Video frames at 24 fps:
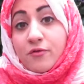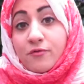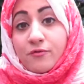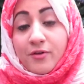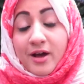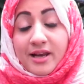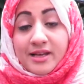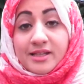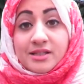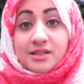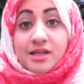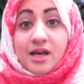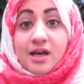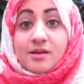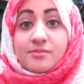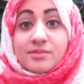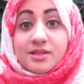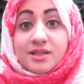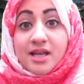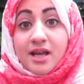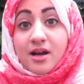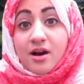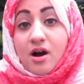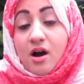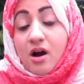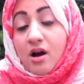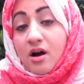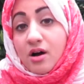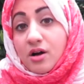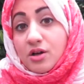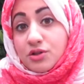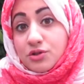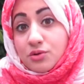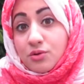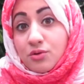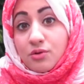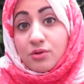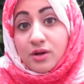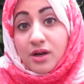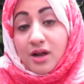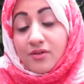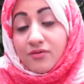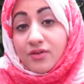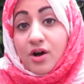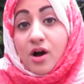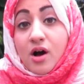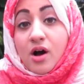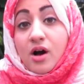own Valentine's Day card or
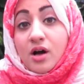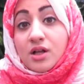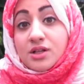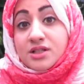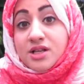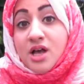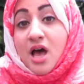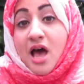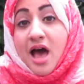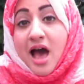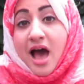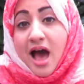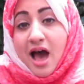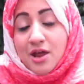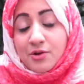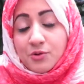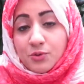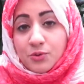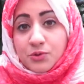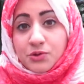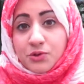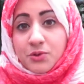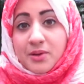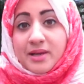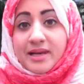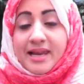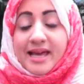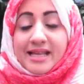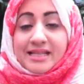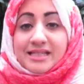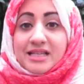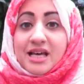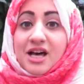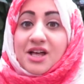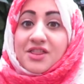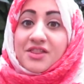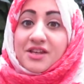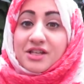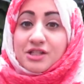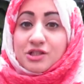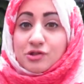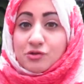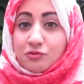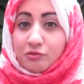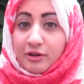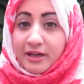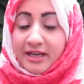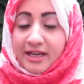love card and also a letter
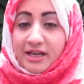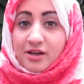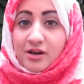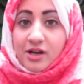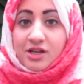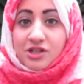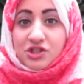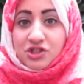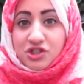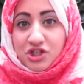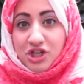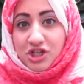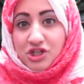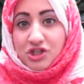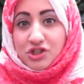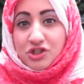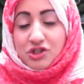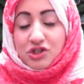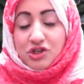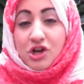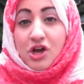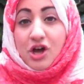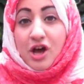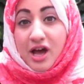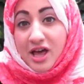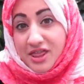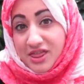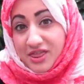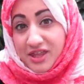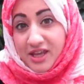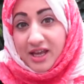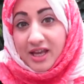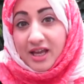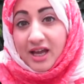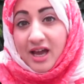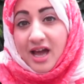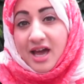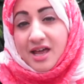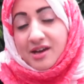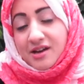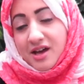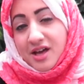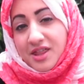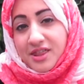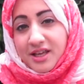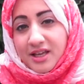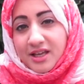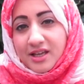it's really nice gesture I think and
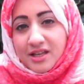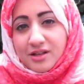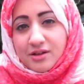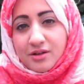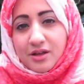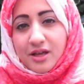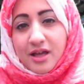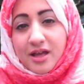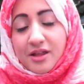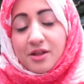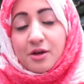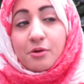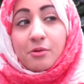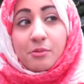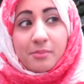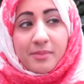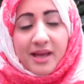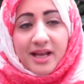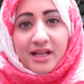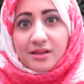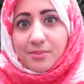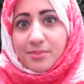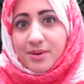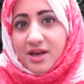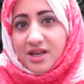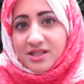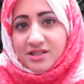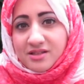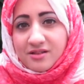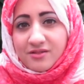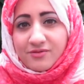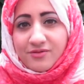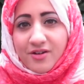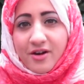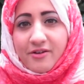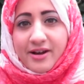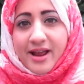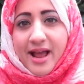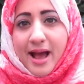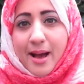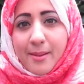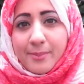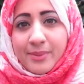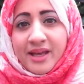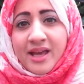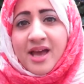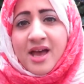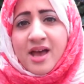I think it, it will make the person very
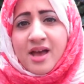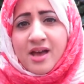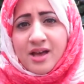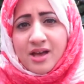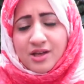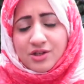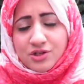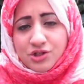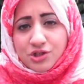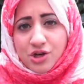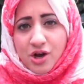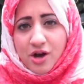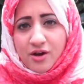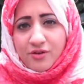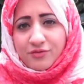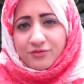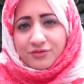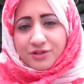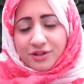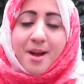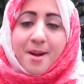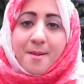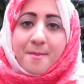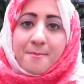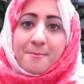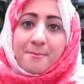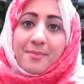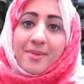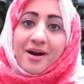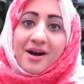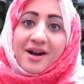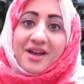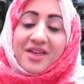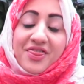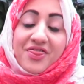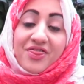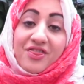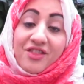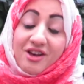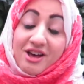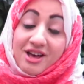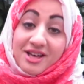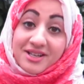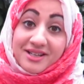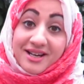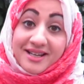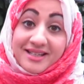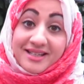happy and chuffed my third